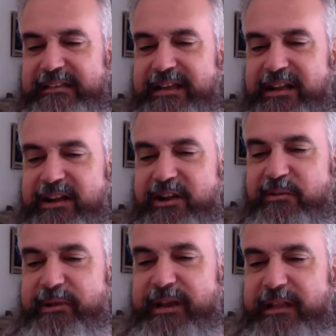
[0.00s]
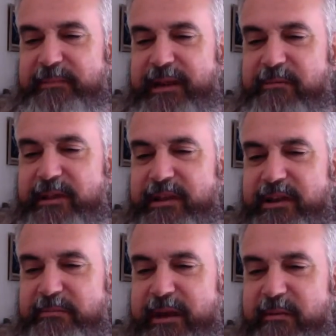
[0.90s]
Oh, Penelope, I really
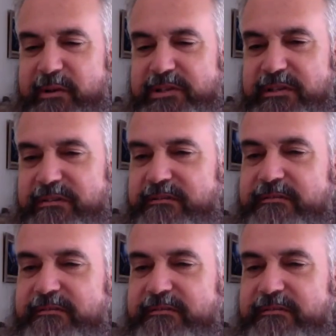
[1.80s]
hope that wasn't.